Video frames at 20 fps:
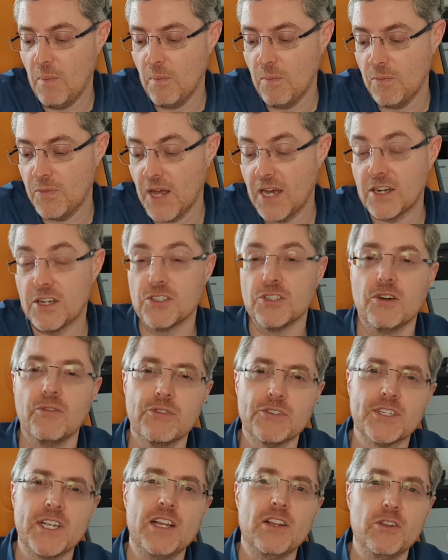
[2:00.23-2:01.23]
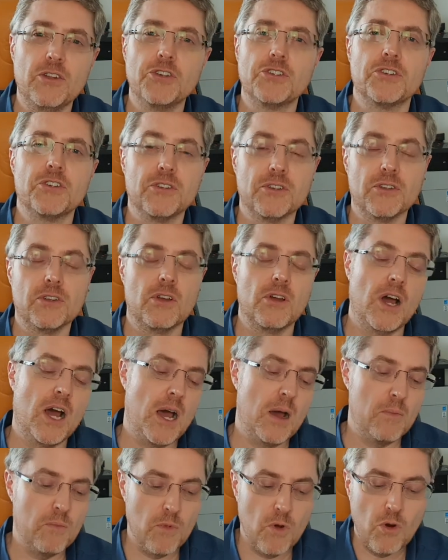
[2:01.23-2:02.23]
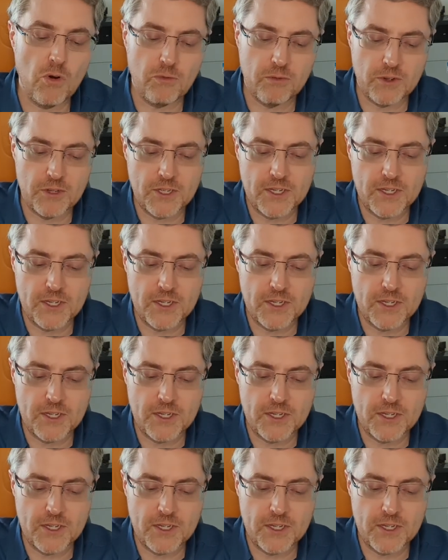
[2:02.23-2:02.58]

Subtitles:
That has obviously loosened over the